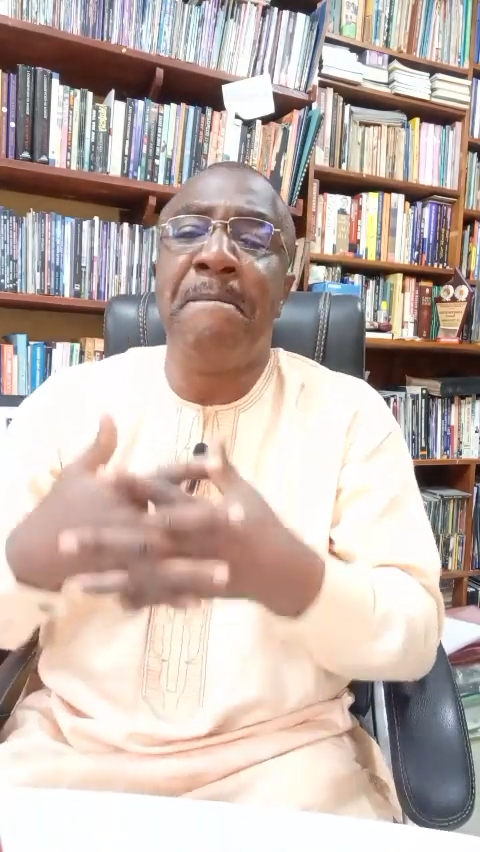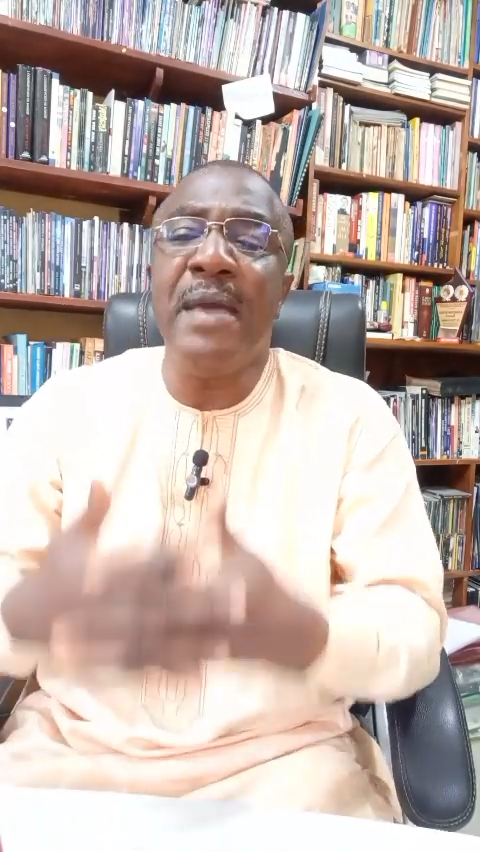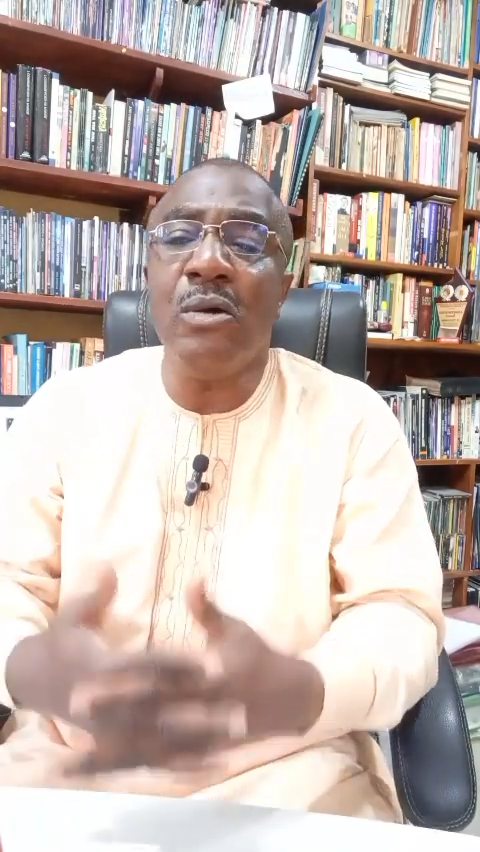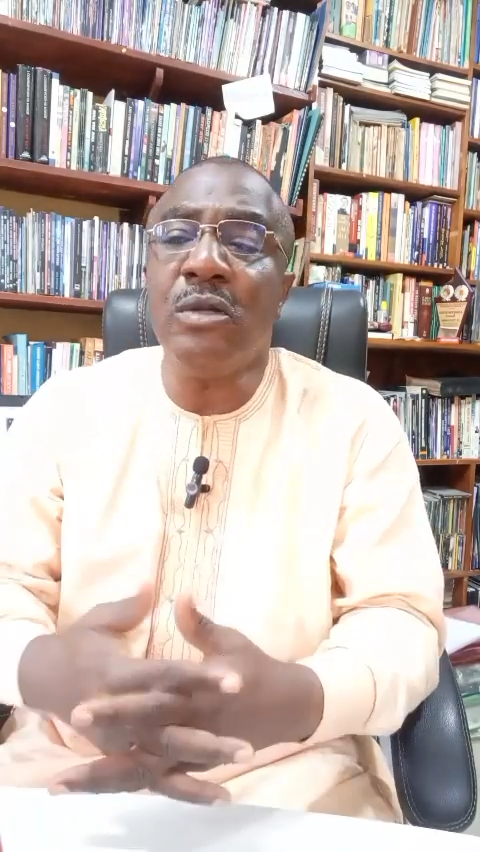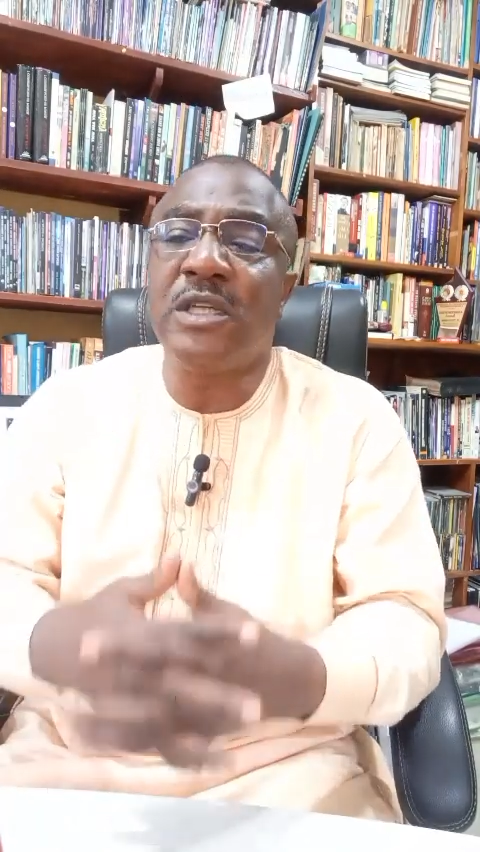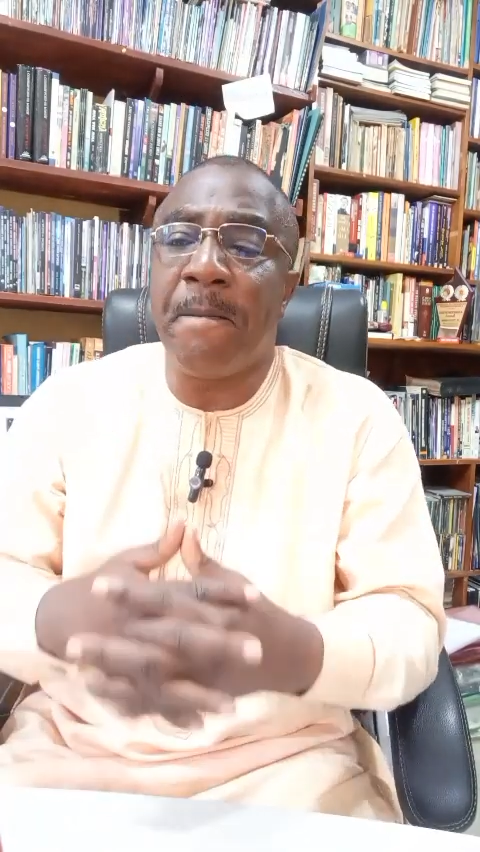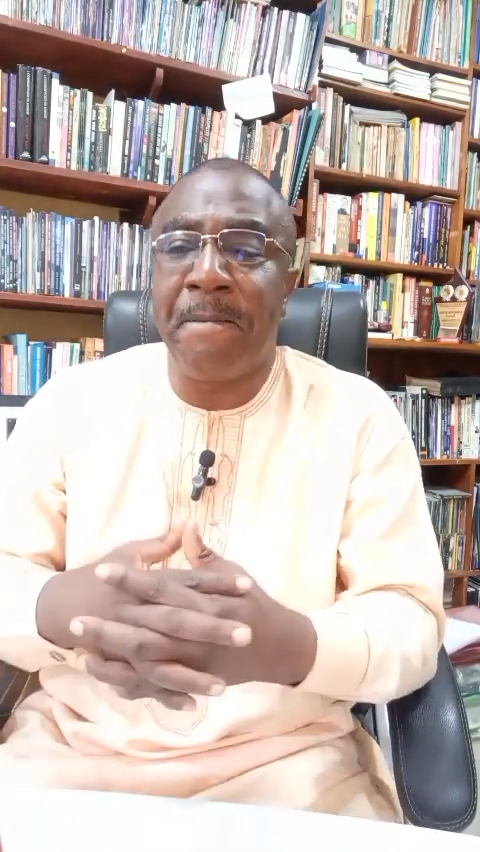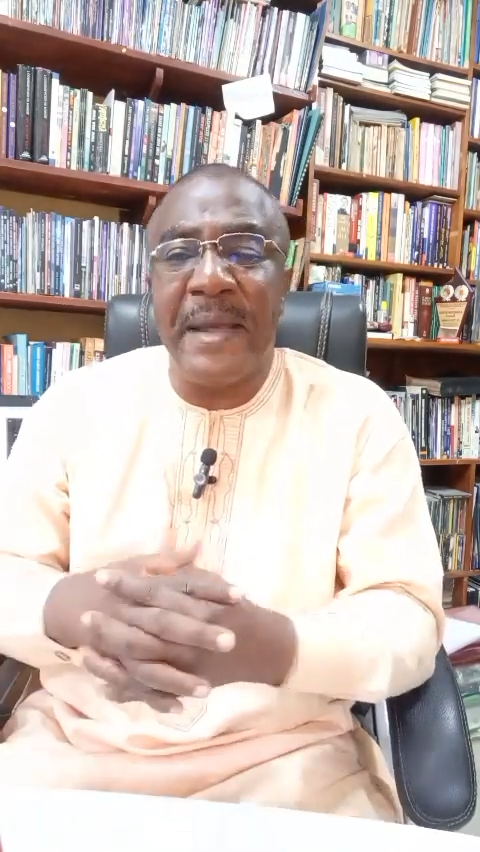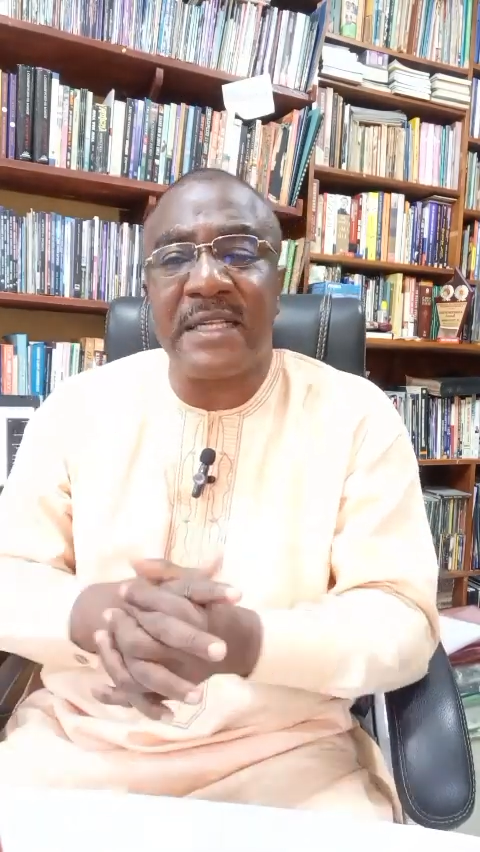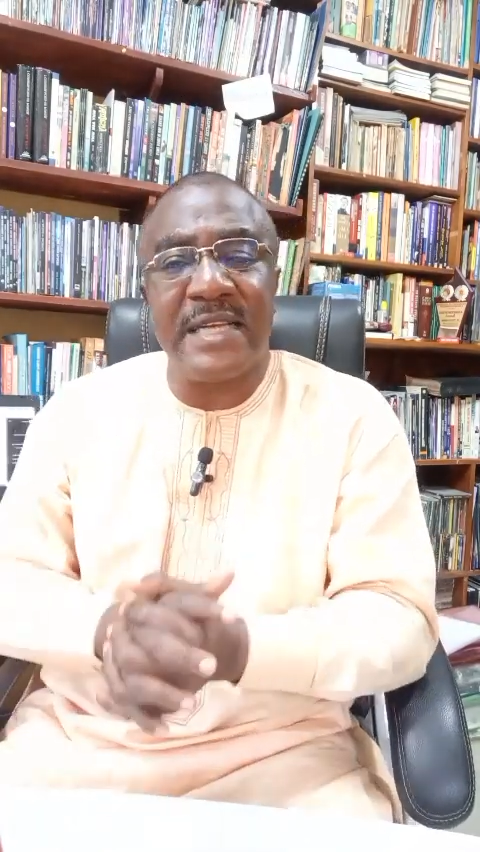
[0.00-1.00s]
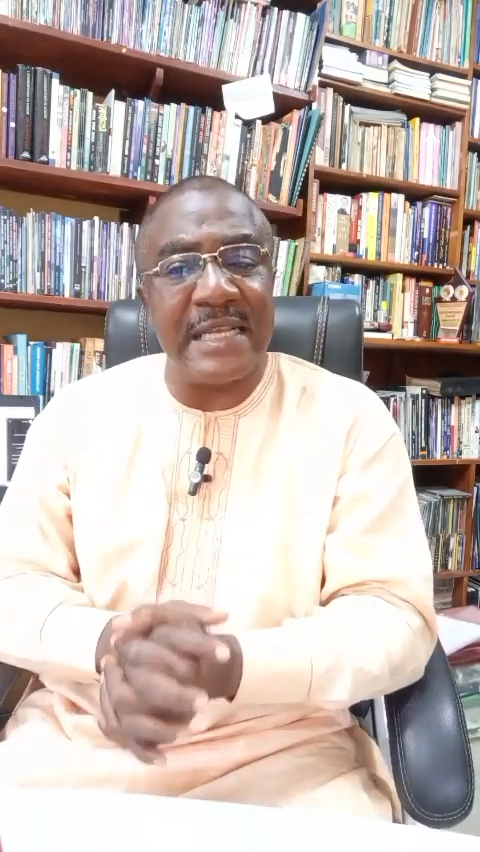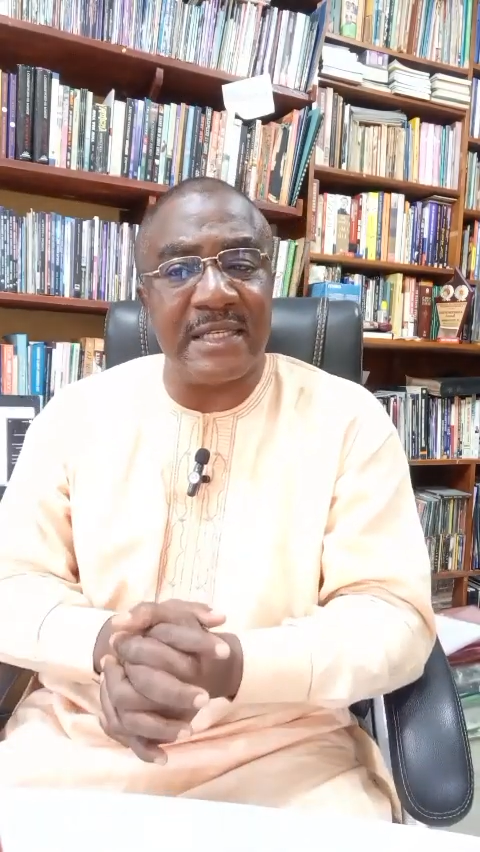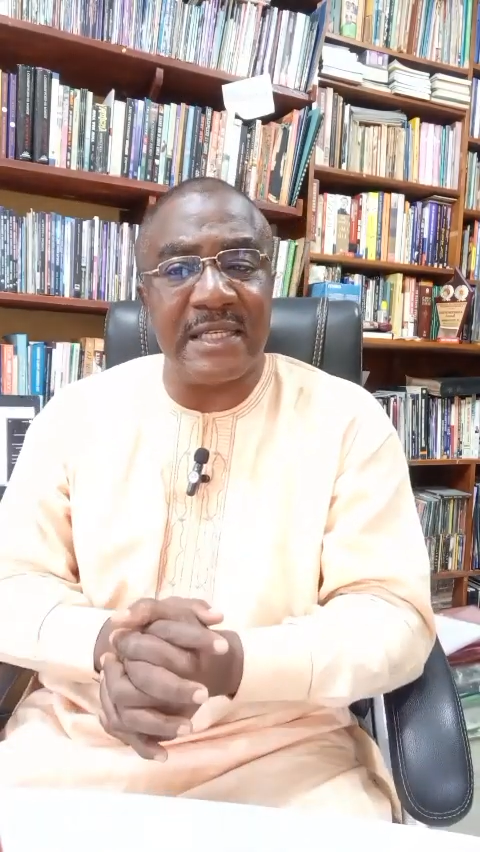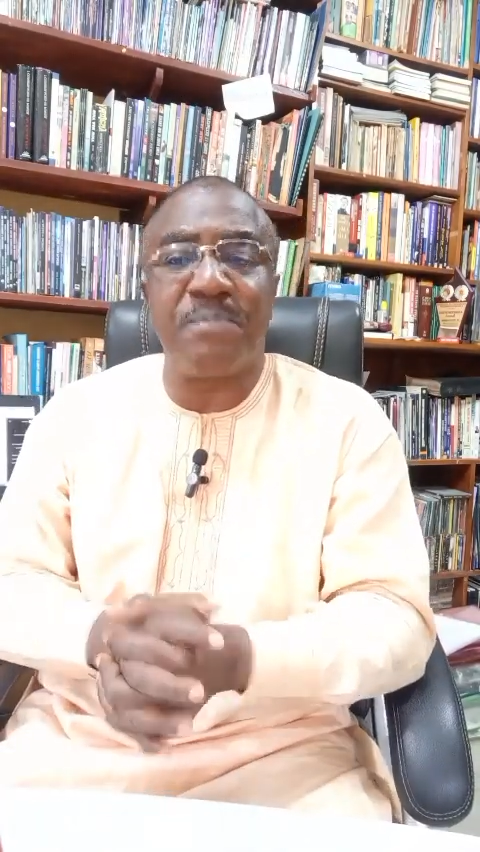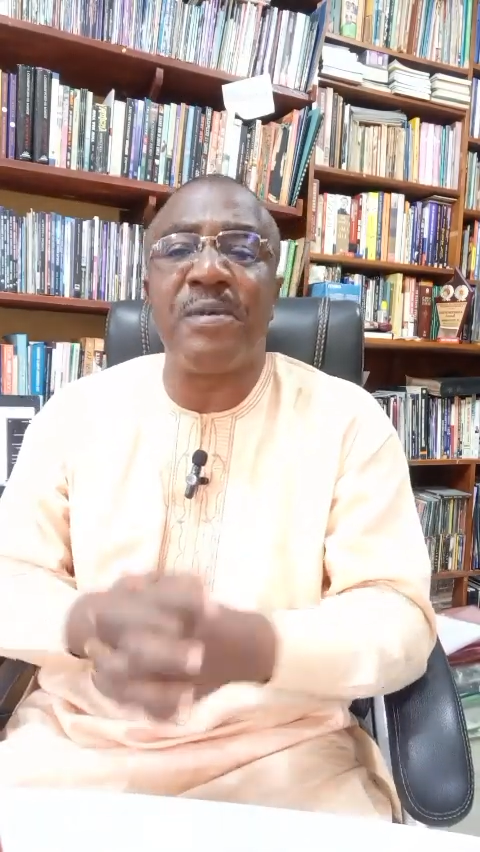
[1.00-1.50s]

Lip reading: Build businesses,